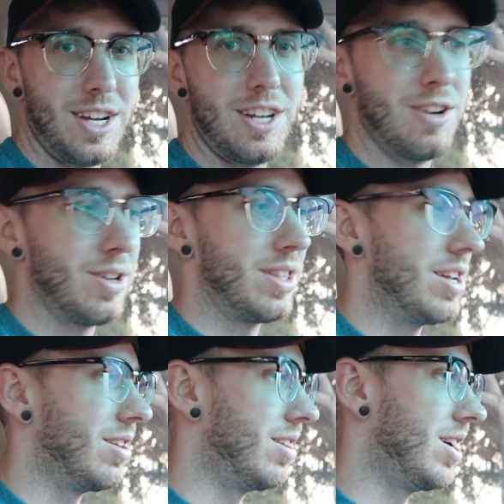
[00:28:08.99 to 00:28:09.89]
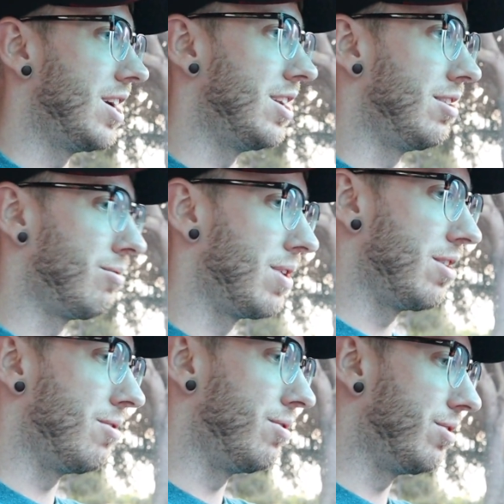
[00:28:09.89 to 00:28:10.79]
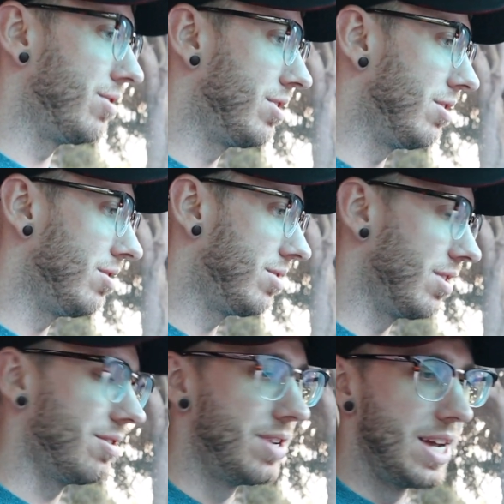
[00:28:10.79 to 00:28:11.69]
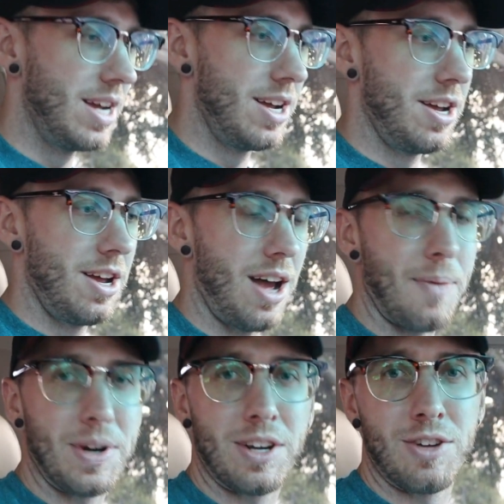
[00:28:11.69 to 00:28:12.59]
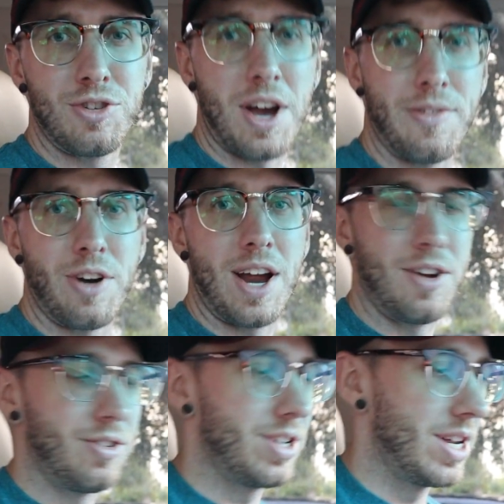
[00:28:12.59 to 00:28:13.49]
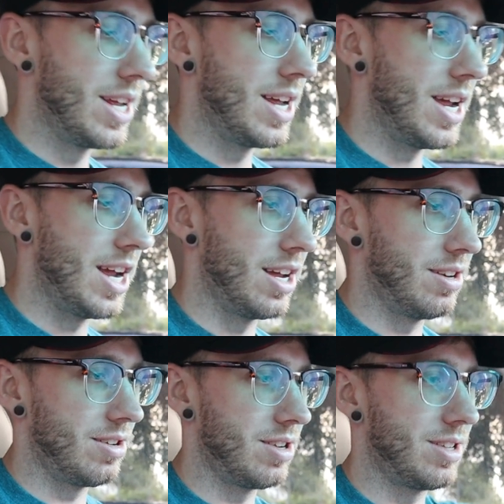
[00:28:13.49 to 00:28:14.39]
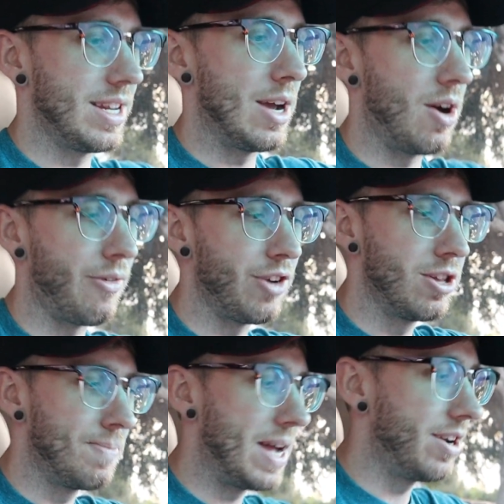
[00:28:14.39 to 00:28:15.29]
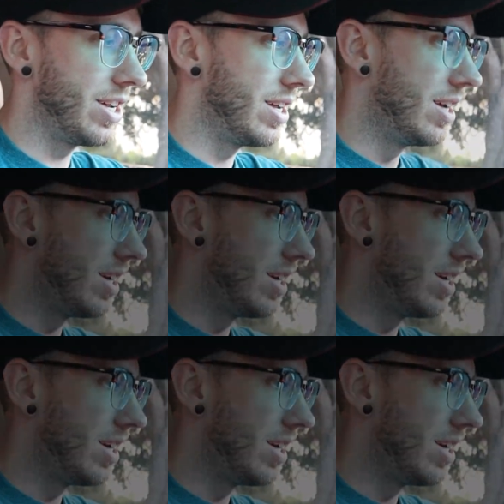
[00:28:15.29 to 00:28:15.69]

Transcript: you know, at the end of the day, it is what I hold on to. So I'm going to go drive around and see how I feel about it.